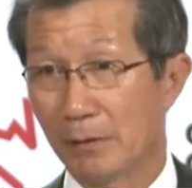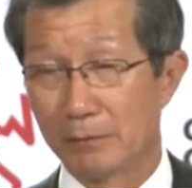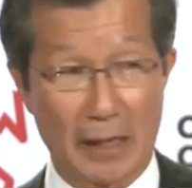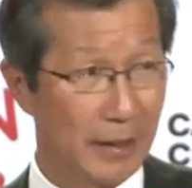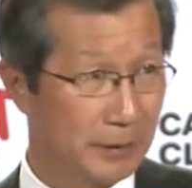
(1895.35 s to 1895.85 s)

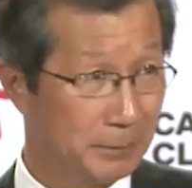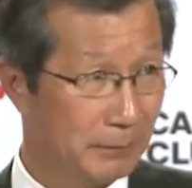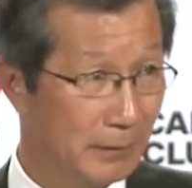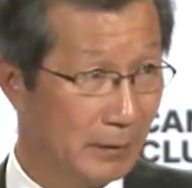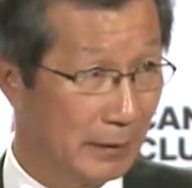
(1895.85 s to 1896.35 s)
time
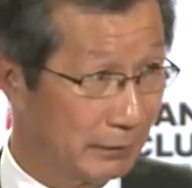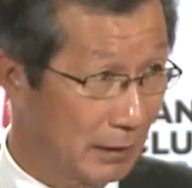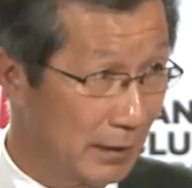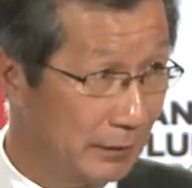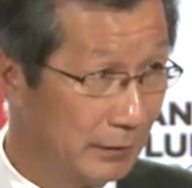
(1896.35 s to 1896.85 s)
and
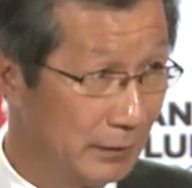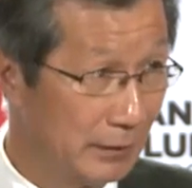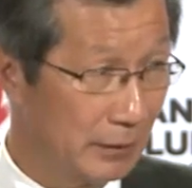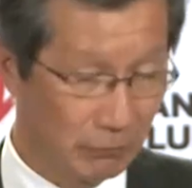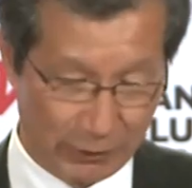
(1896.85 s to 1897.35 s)
tide
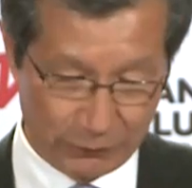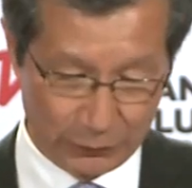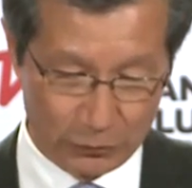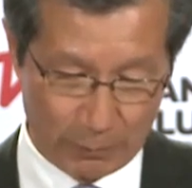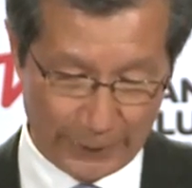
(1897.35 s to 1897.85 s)
wait for
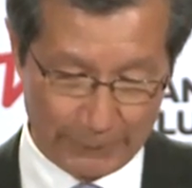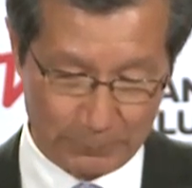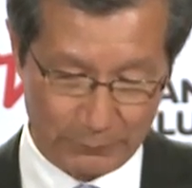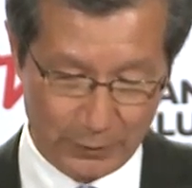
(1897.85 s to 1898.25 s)
no man.